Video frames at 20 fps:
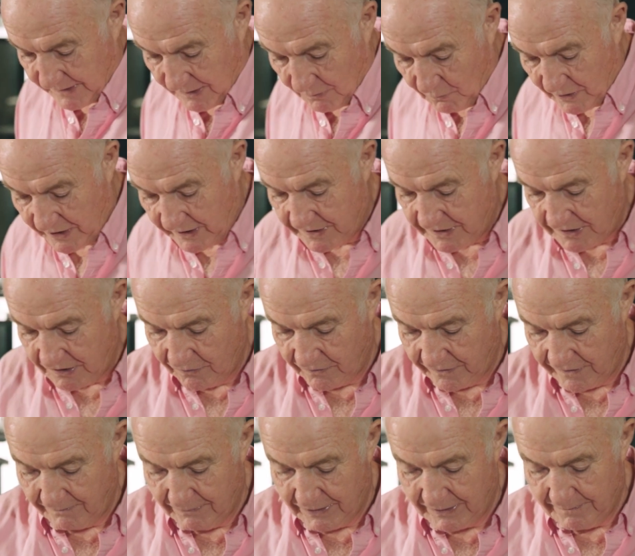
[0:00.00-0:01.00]
that one or two
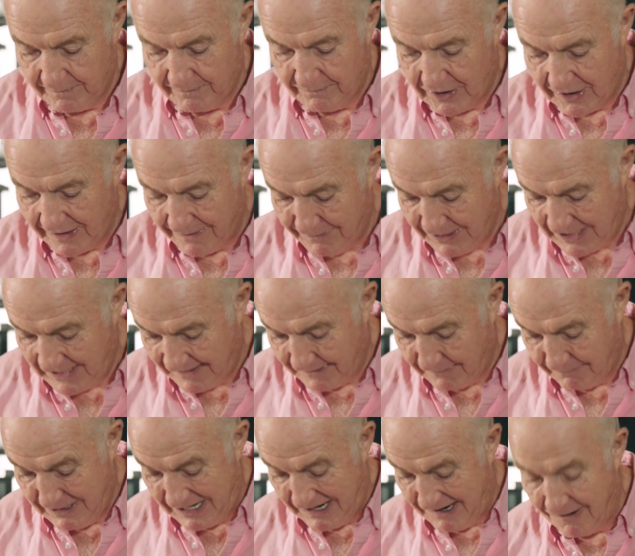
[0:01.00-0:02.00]
of them might be a
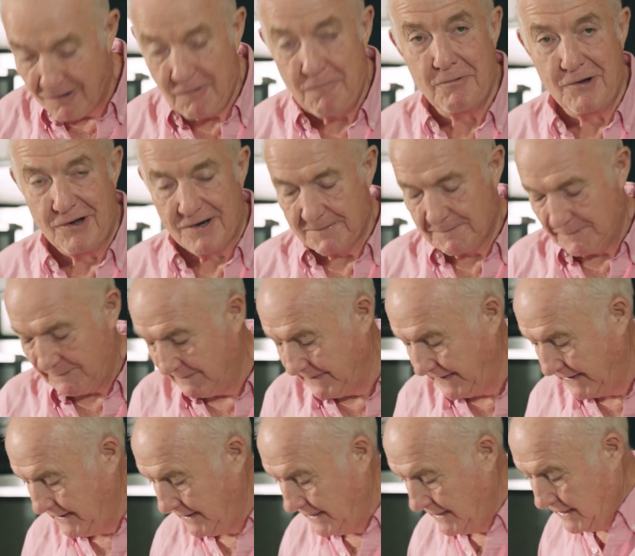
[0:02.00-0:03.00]
little bit open.
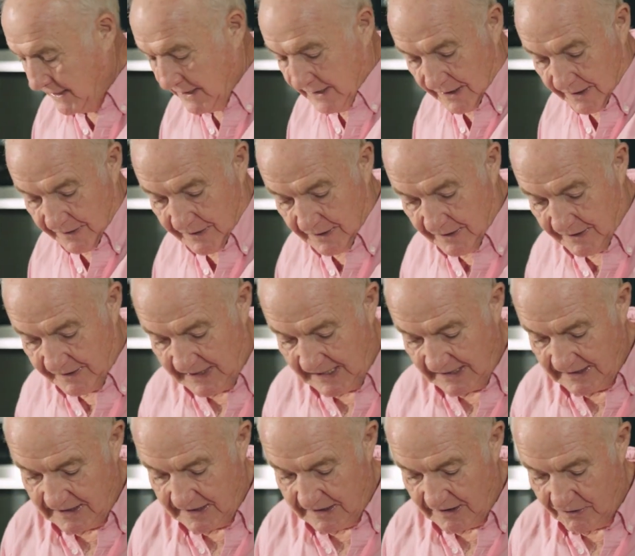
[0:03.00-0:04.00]
And the
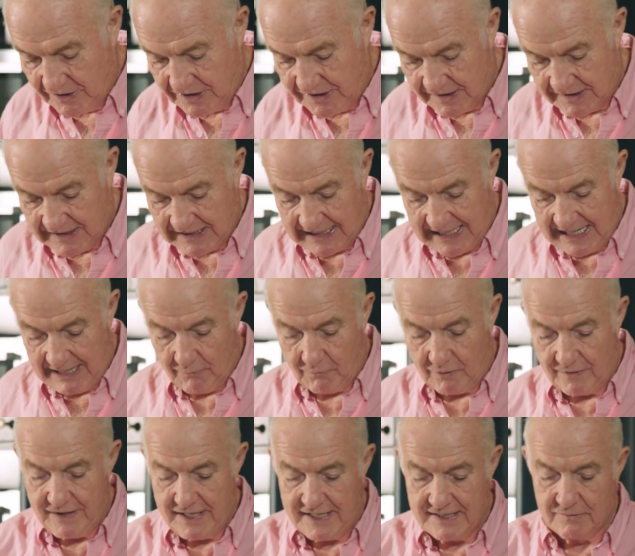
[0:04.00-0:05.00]
thing to do is just to get
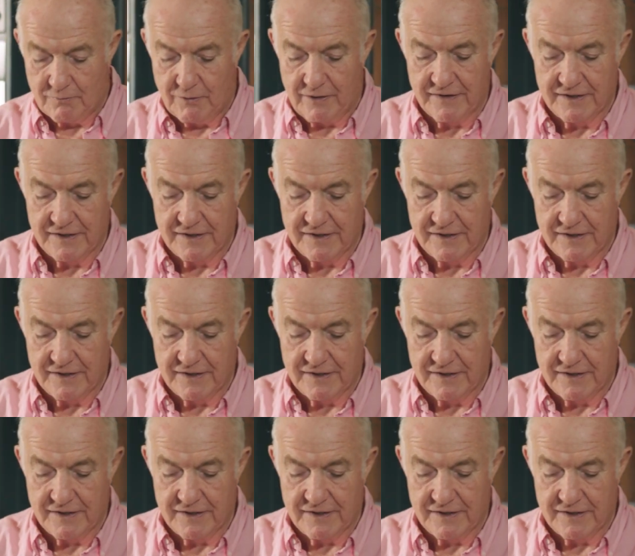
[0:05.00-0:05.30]
one. There's one